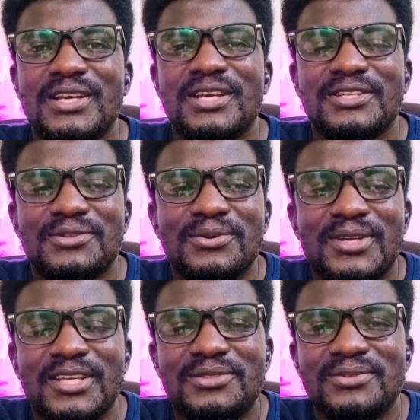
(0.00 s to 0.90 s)
is
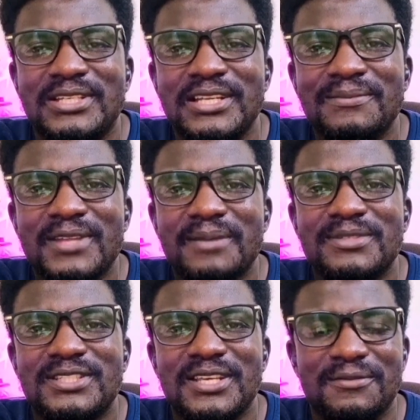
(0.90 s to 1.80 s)
okay to deem them
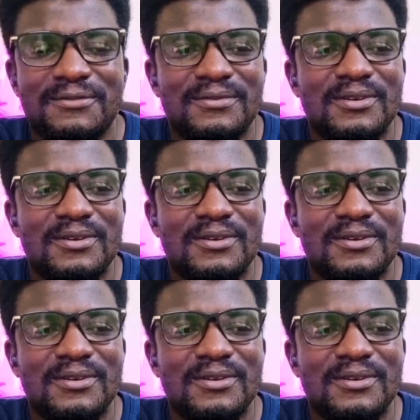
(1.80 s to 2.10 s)
safe.